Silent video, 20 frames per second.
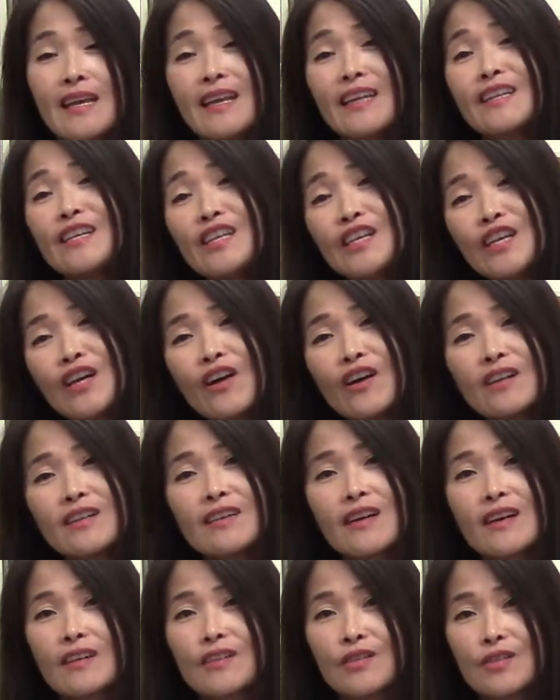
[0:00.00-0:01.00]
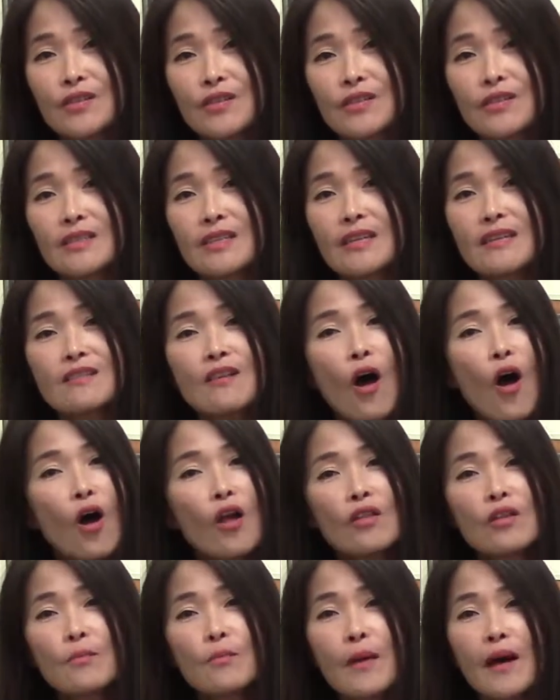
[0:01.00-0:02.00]
And ER doctors is
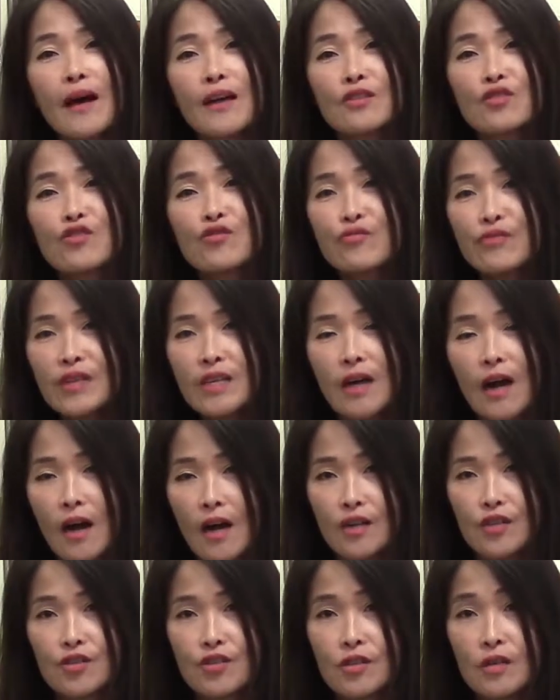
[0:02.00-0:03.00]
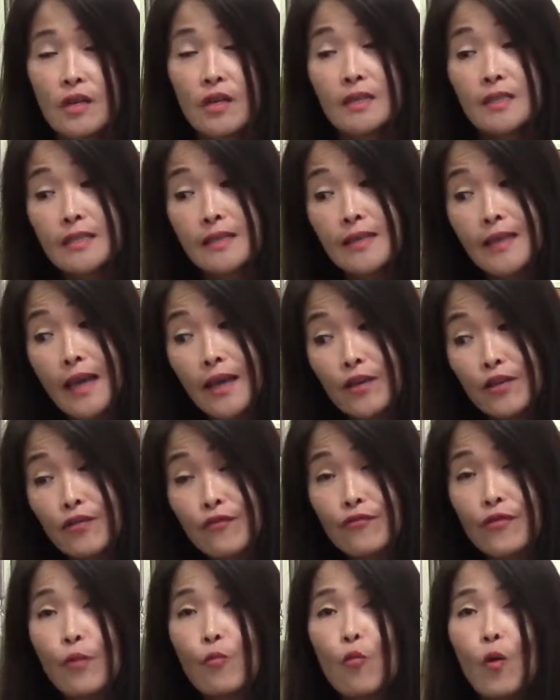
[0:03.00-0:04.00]
all about triage to get you
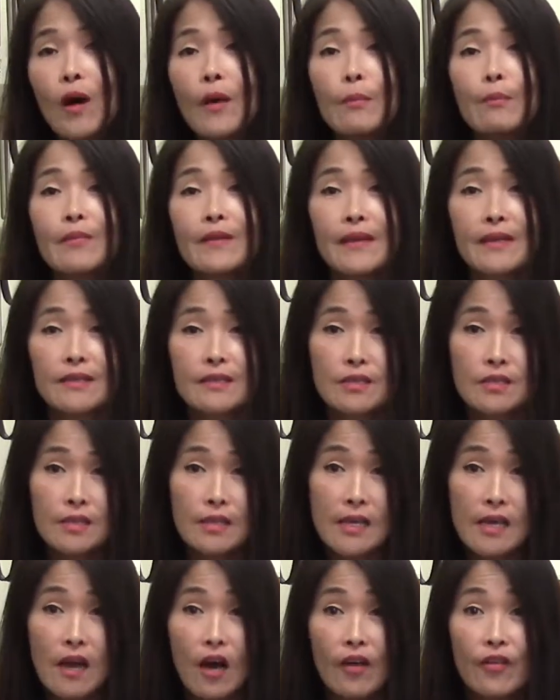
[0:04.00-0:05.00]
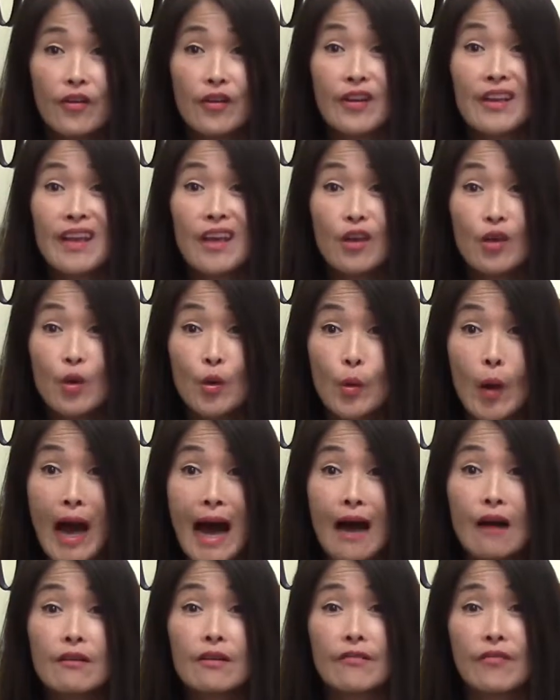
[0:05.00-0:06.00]
from one place to the other and get you
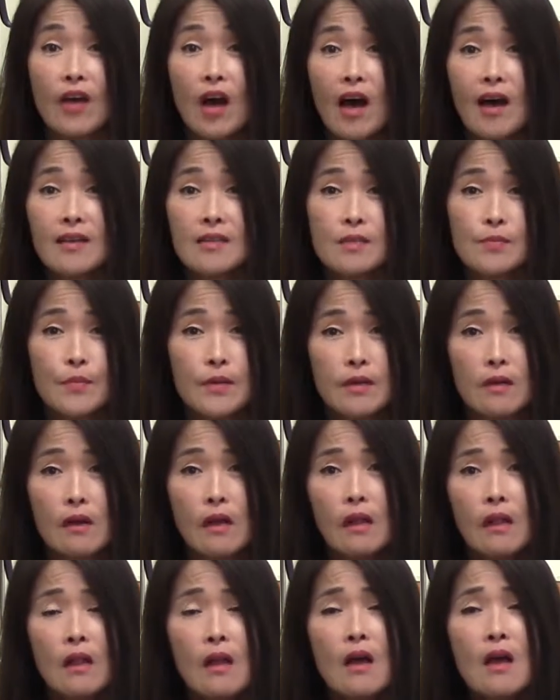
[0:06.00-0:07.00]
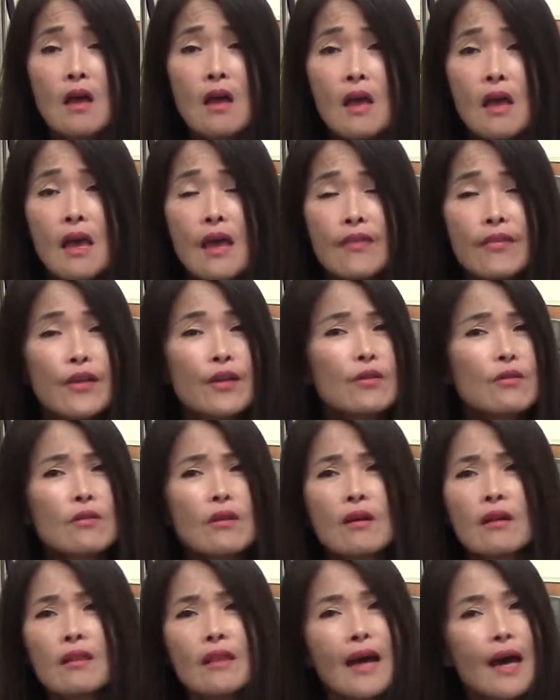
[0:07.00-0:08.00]
out of the hospital. They don't
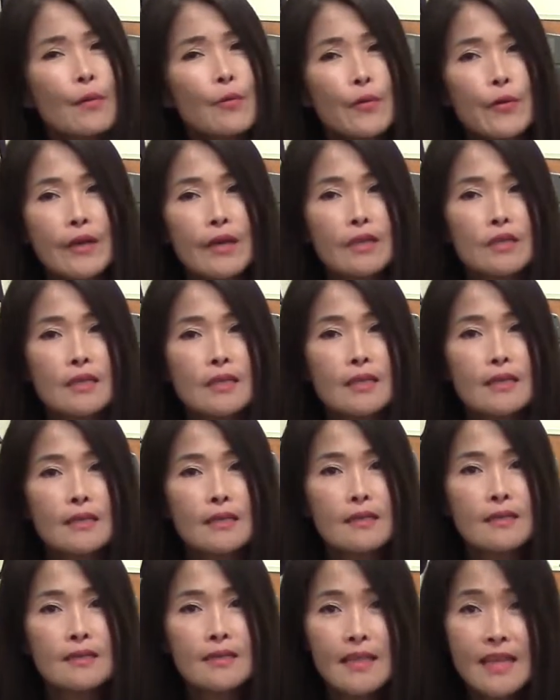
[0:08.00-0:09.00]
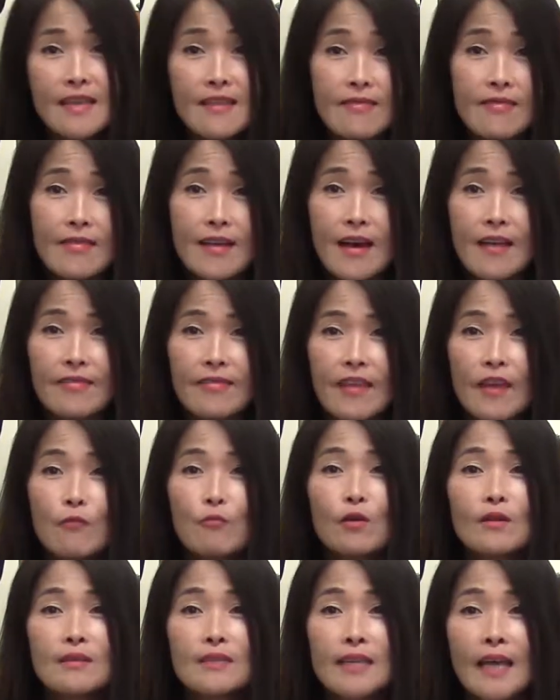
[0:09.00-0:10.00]
collaborate to the extent that they
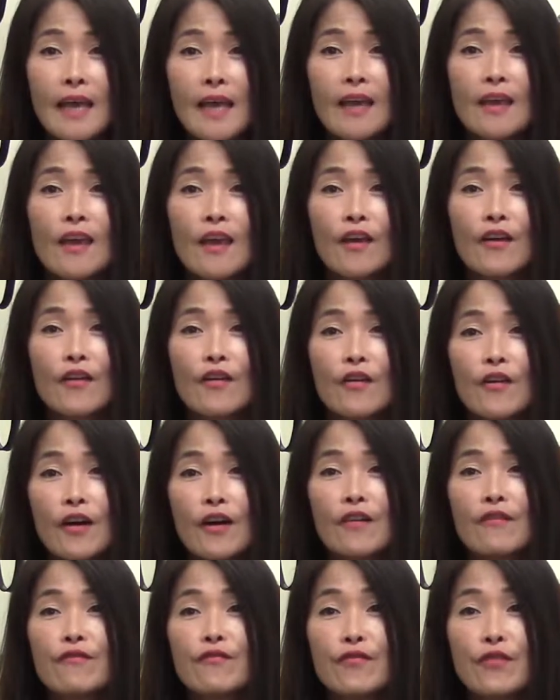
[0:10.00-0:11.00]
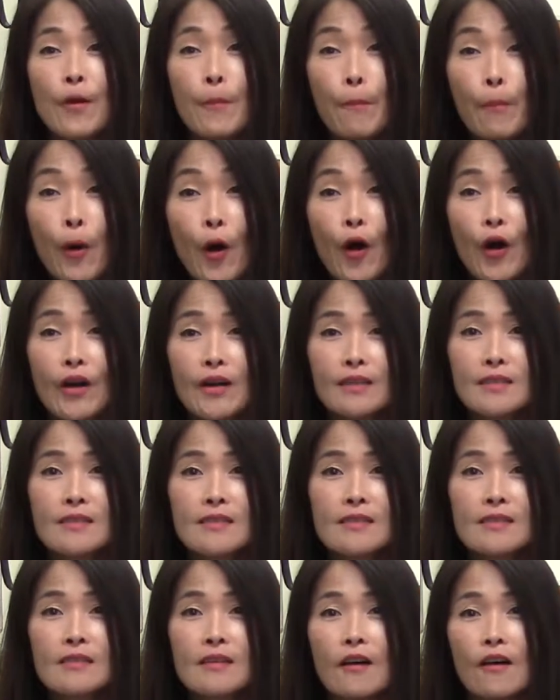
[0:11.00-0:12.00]
will take care of the
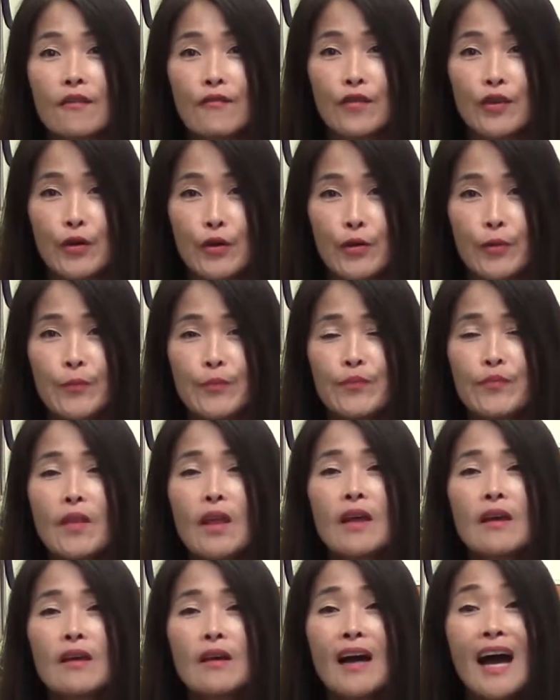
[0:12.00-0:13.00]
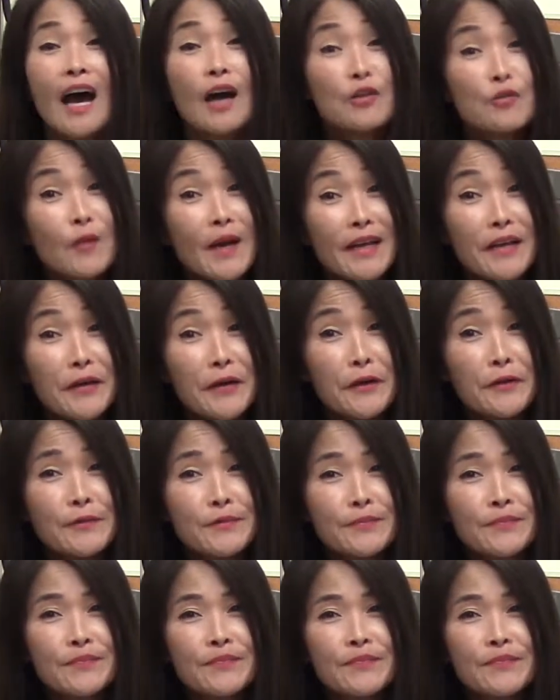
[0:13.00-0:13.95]
parts of you. How do I know?